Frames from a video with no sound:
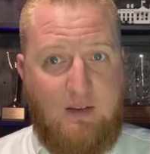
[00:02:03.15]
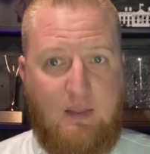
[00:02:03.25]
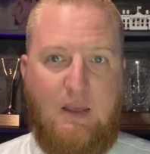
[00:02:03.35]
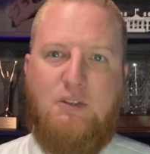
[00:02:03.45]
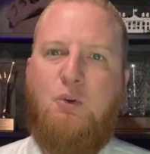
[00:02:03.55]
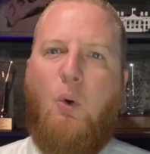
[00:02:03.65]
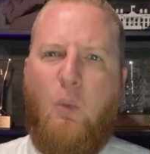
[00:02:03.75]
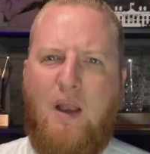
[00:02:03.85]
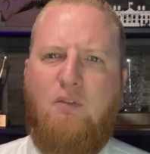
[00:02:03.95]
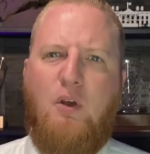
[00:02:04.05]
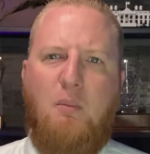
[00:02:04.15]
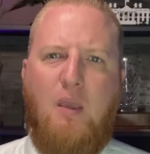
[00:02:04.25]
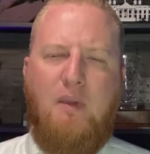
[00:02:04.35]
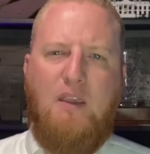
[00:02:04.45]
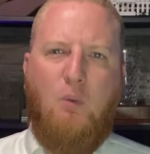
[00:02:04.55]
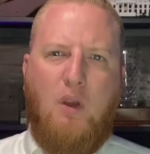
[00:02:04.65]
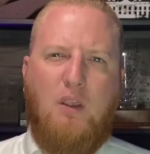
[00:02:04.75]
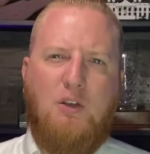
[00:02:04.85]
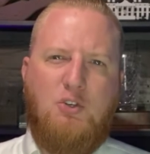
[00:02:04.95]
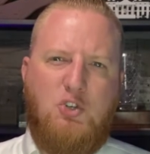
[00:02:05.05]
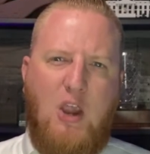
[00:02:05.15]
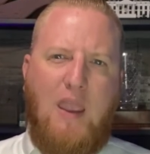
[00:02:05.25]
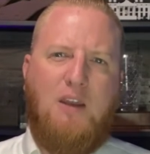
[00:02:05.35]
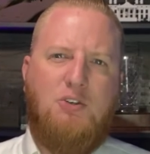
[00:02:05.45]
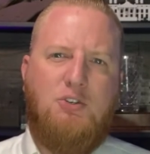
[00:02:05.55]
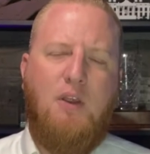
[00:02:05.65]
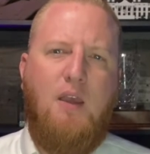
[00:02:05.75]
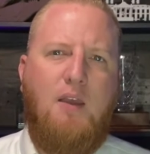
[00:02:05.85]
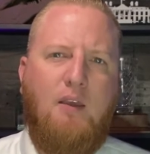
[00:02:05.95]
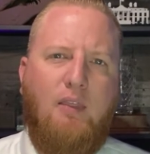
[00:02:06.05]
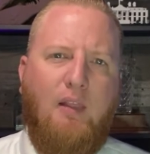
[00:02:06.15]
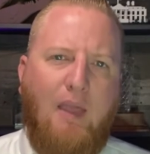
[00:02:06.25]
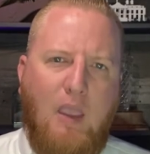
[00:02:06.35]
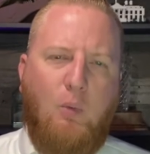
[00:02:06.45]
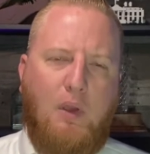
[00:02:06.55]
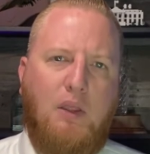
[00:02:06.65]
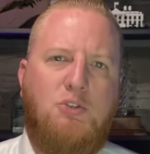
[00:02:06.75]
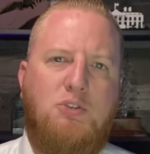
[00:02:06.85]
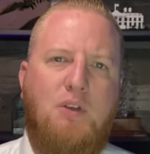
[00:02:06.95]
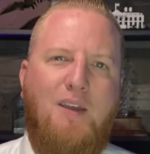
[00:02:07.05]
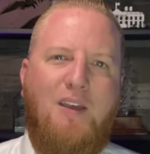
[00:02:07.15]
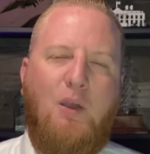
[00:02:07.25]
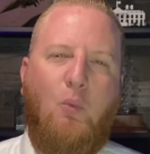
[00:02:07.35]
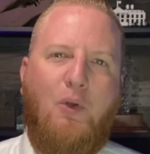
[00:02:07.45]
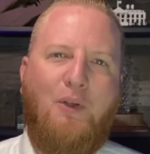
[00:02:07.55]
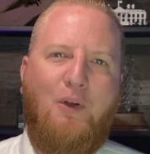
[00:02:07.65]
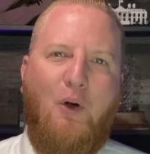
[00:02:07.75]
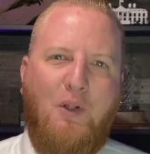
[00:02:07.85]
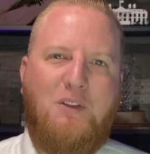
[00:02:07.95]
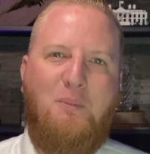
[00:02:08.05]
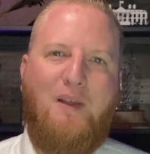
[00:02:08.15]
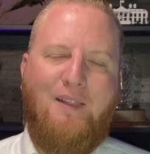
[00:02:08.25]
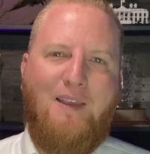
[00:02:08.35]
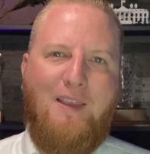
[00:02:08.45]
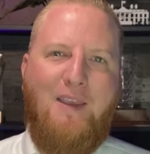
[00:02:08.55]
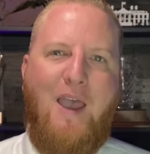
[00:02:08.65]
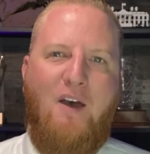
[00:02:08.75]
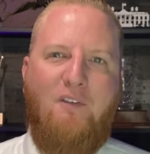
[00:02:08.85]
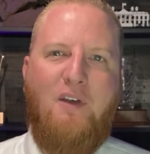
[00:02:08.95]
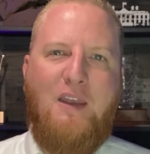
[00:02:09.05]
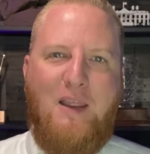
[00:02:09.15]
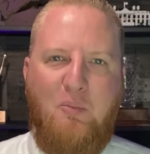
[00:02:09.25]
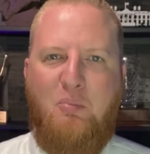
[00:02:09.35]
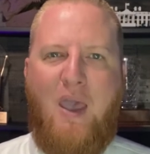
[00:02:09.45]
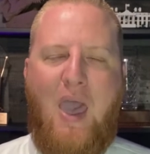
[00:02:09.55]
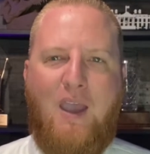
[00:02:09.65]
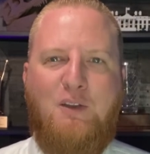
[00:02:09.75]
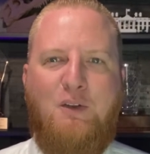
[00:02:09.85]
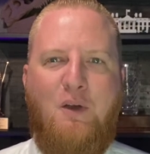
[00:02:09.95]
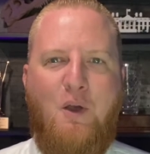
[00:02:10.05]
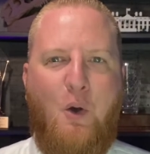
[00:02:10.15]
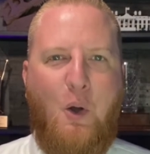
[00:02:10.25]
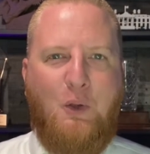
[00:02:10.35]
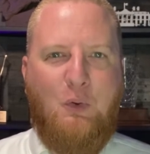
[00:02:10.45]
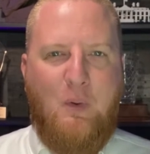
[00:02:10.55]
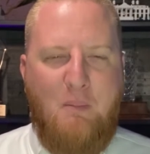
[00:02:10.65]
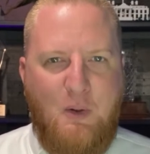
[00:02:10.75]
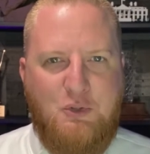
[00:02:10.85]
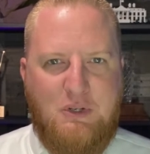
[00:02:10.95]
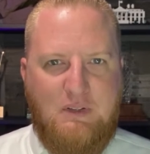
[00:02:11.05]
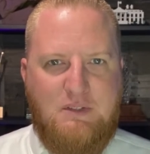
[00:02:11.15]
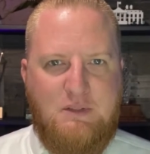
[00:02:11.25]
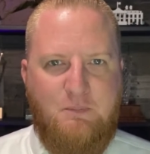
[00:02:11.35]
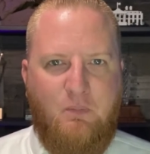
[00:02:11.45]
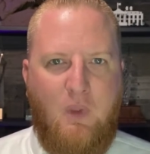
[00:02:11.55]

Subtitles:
this, or whatever it may be, where you can change the language, it will ultimately have an impact on your emotions.